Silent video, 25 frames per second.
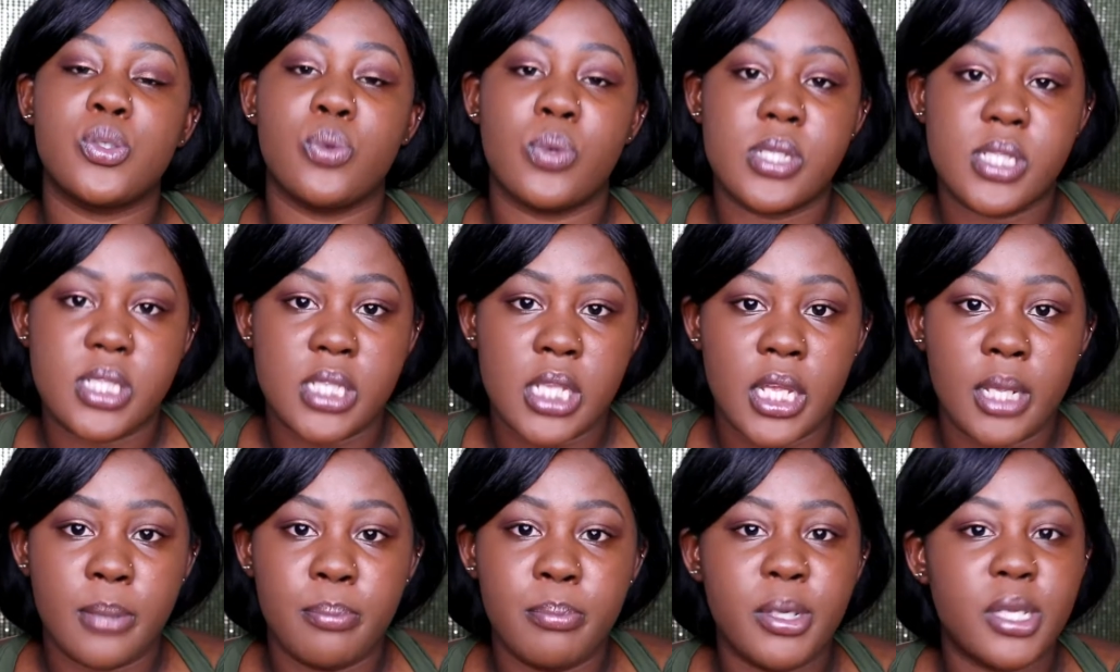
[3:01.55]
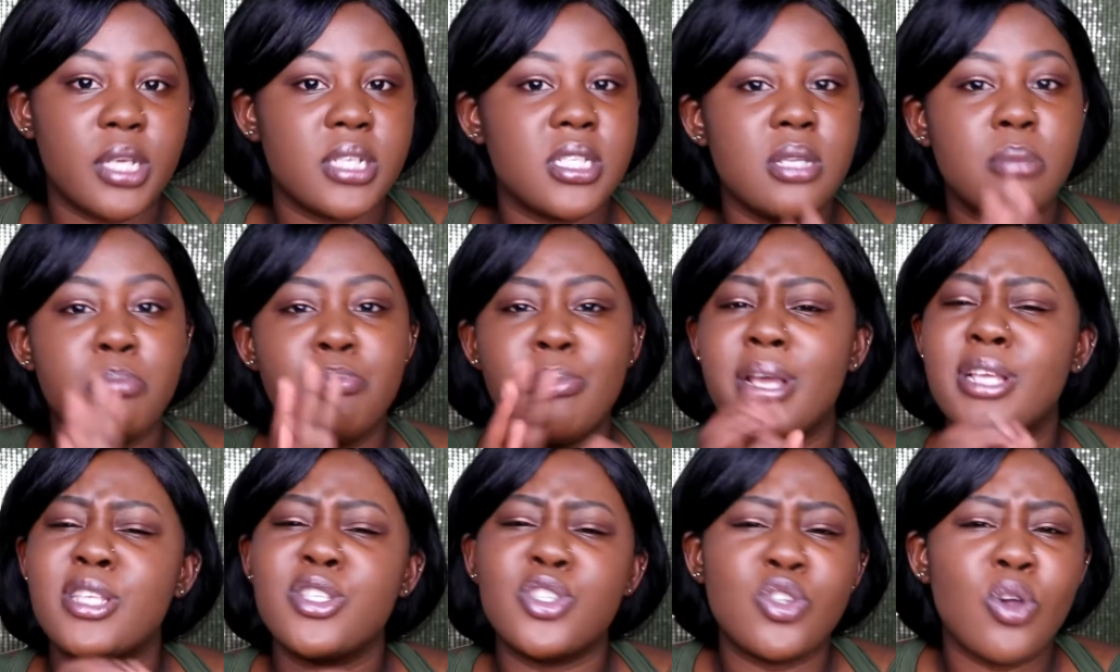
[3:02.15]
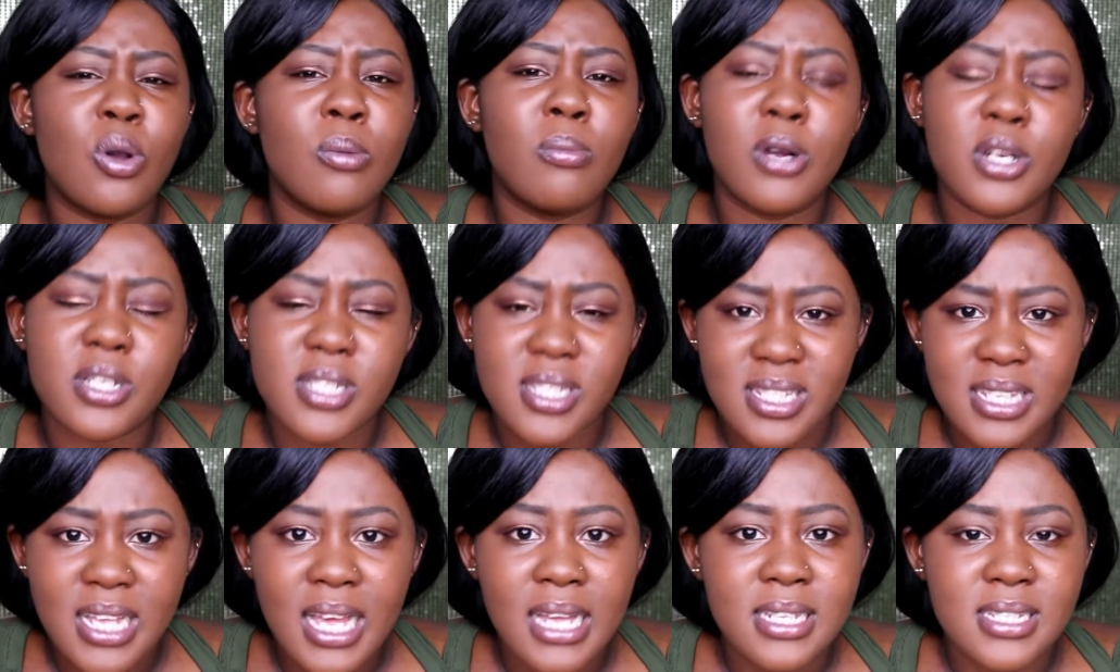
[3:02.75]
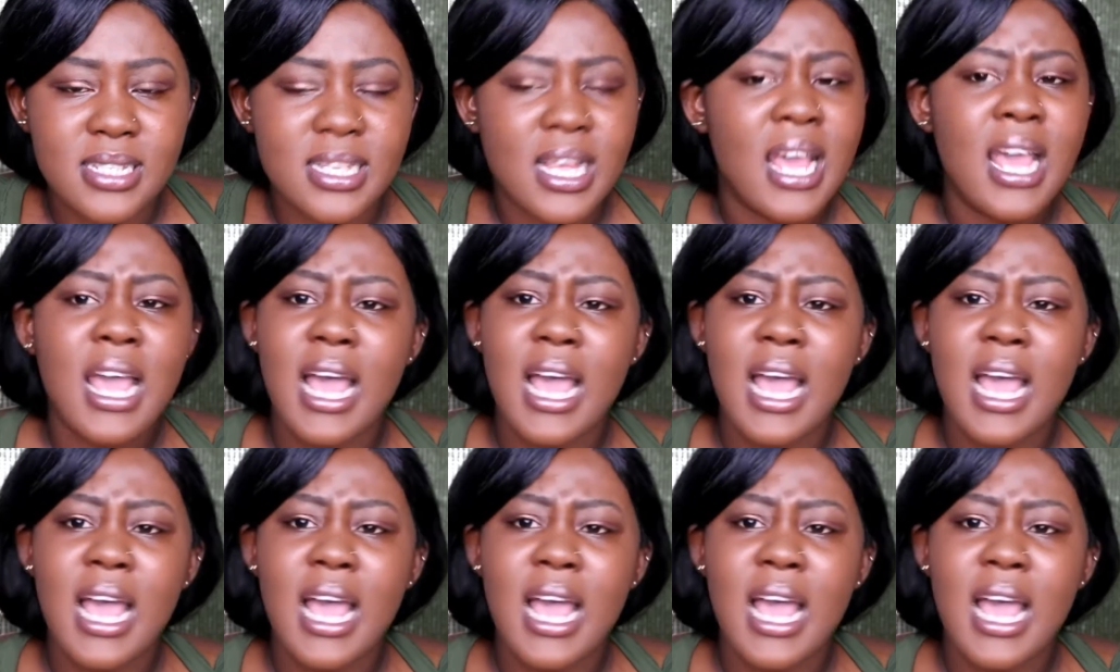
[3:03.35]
was saying, because it makes so much sense.